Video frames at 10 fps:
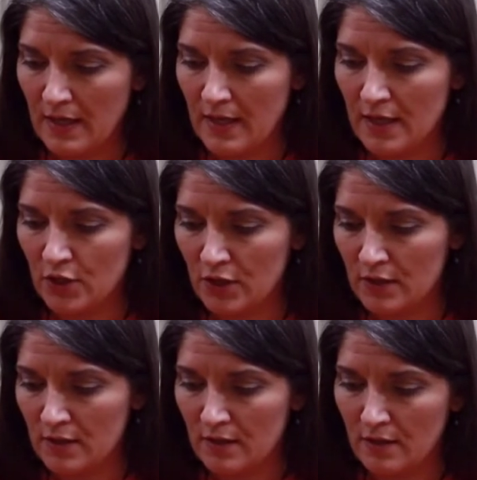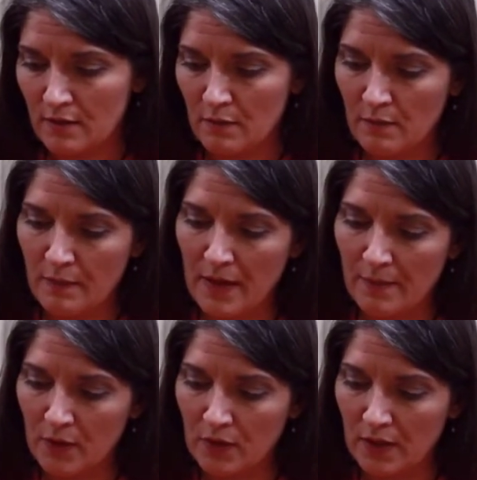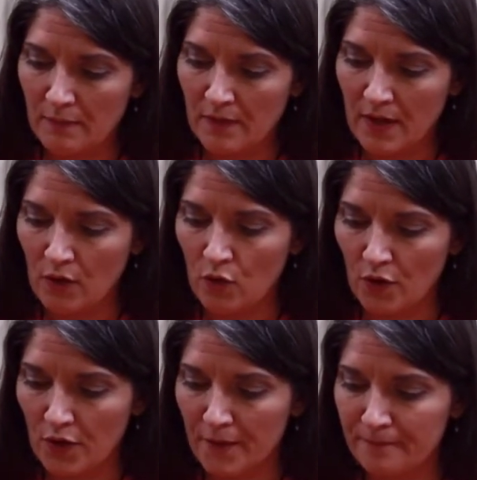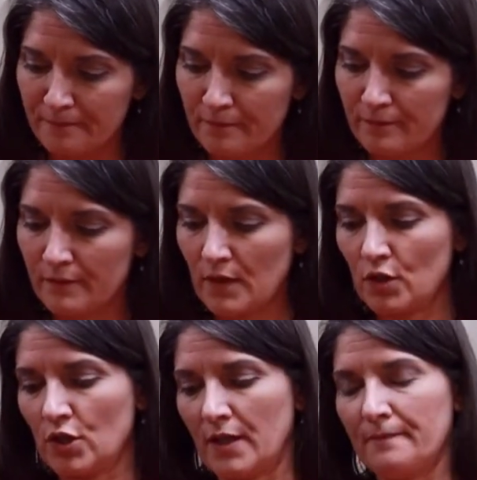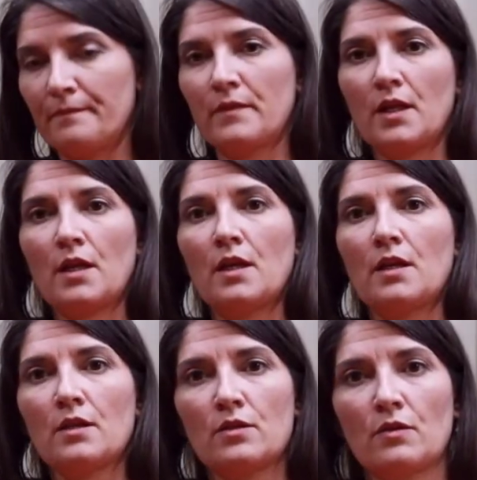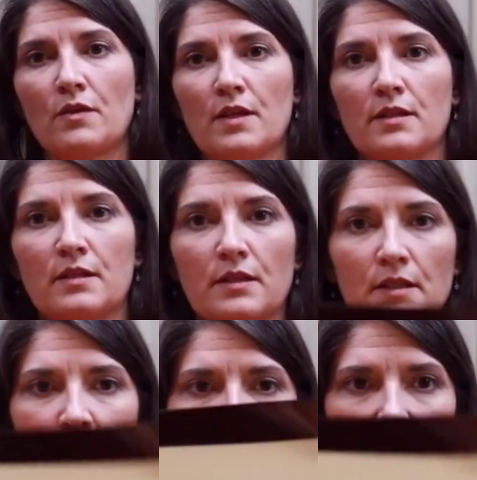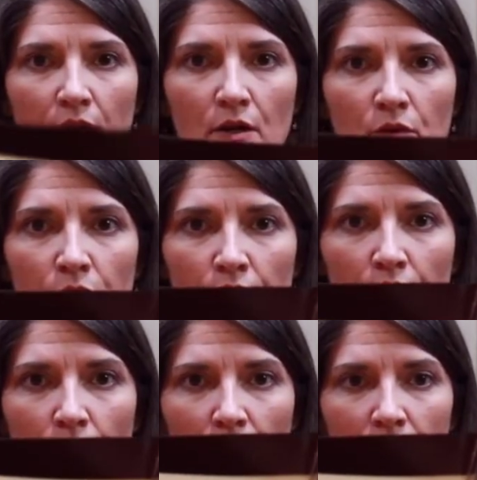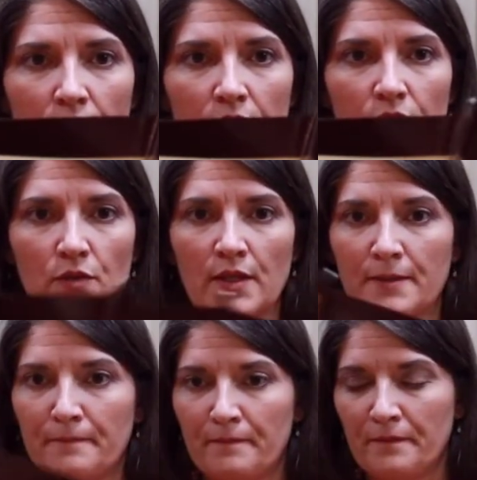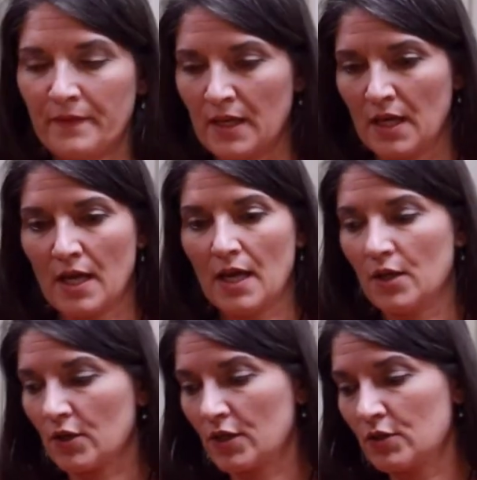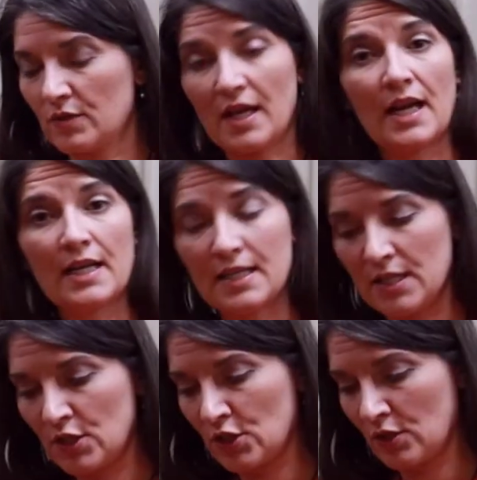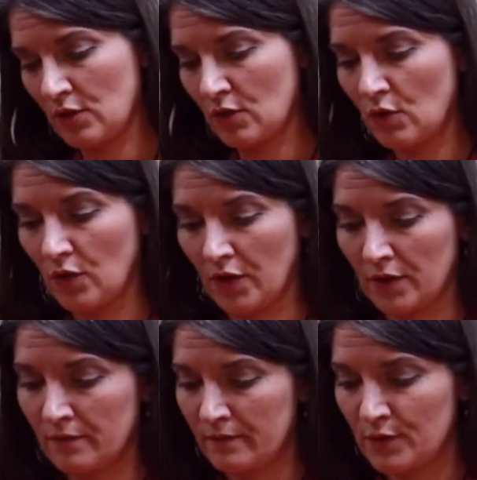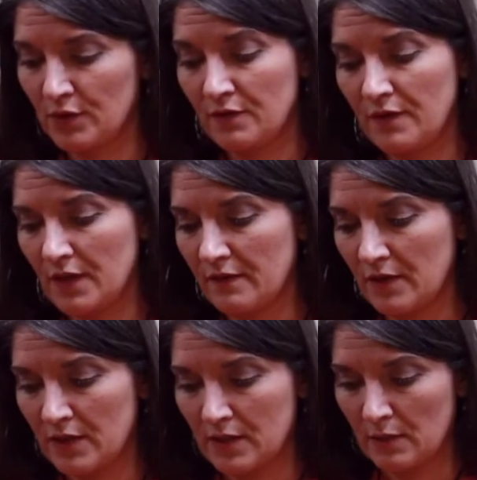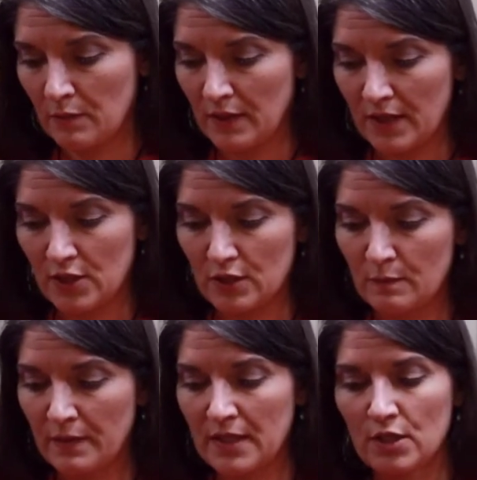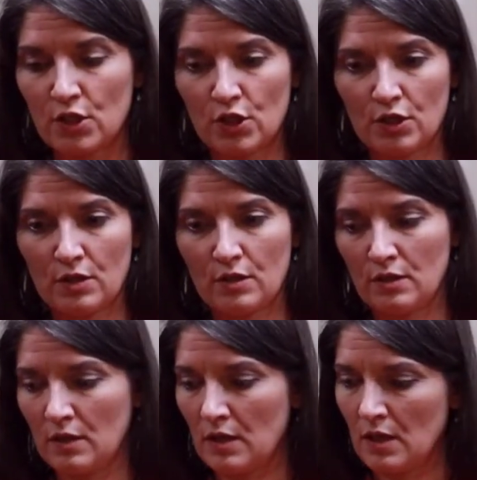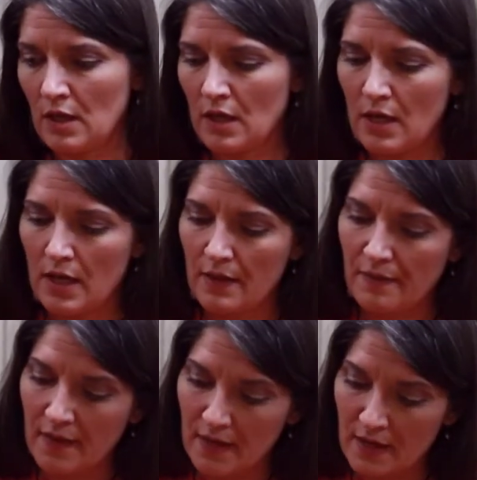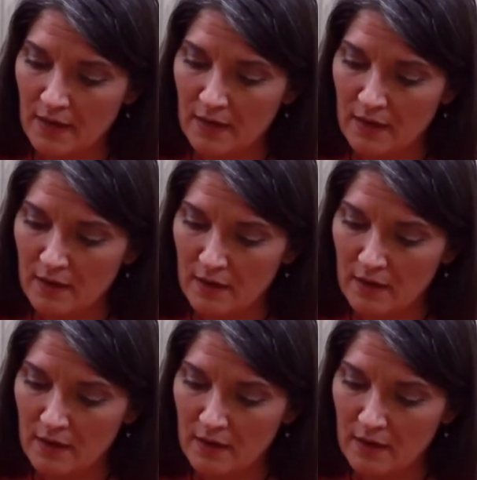and just paper clip that corner shut. So this is how you're going to do it. And you're going to do that on each corner. So it's very, very simple. I just pinch and then